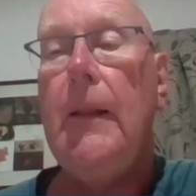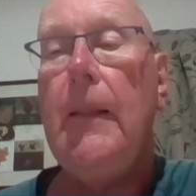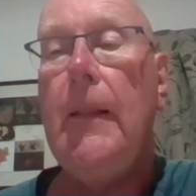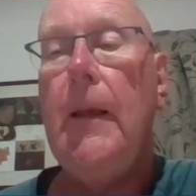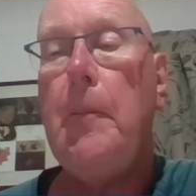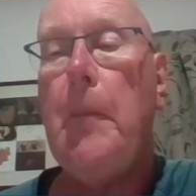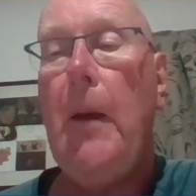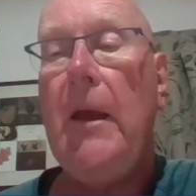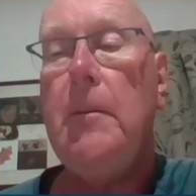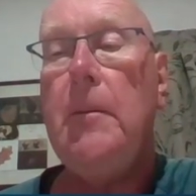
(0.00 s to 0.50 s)

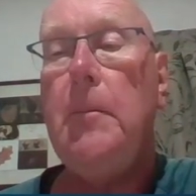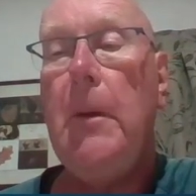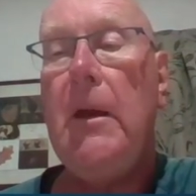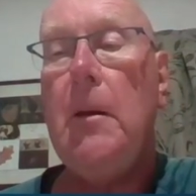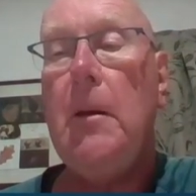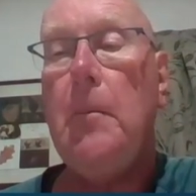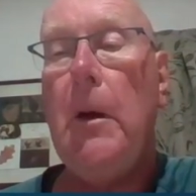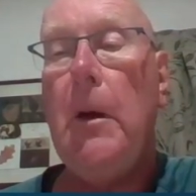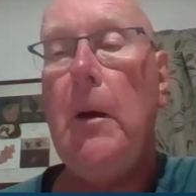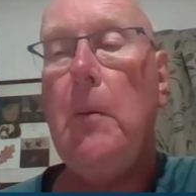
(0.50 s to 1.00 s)
They may
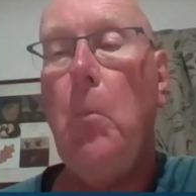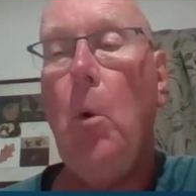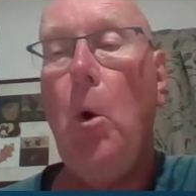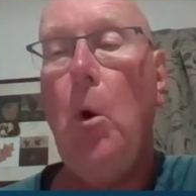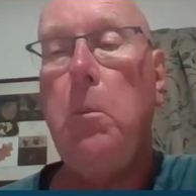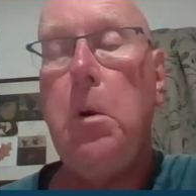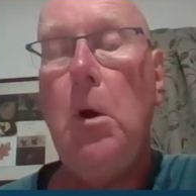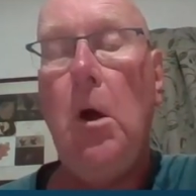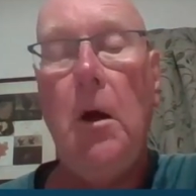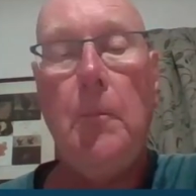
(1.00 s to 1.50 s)
be a bit
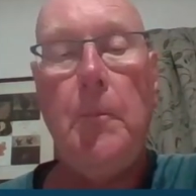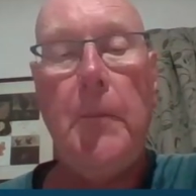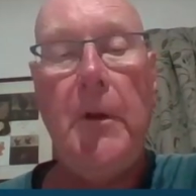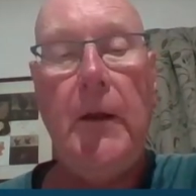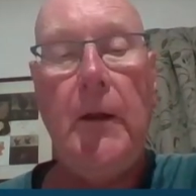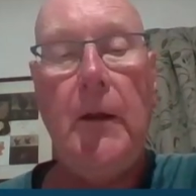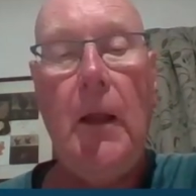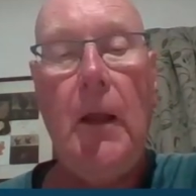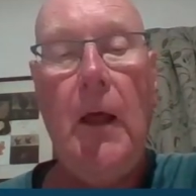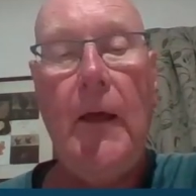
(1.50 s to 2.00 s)
more
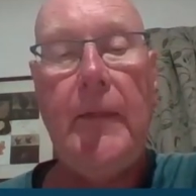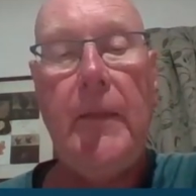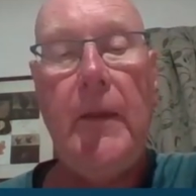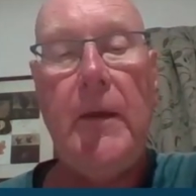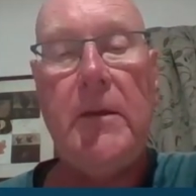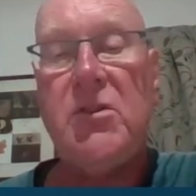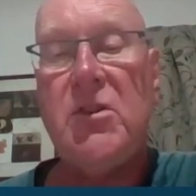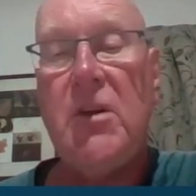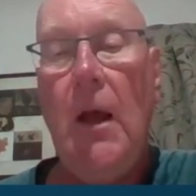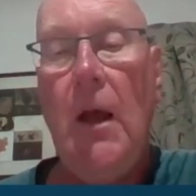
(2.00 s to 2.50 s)
prominent like
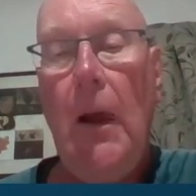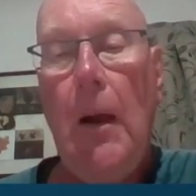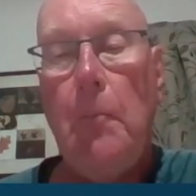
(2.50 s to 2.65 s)
this,